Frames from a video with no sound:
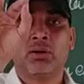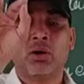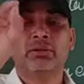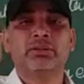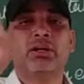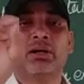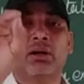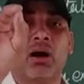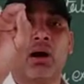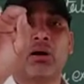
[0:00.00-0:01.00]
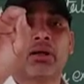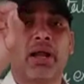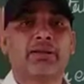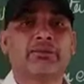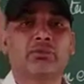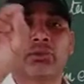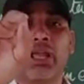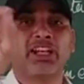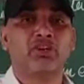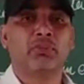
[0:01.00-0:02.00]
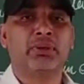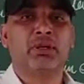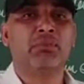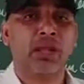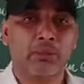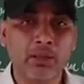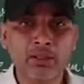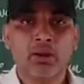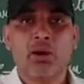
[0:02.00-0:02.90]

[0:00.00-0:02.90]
on the or at to the equilibrium level,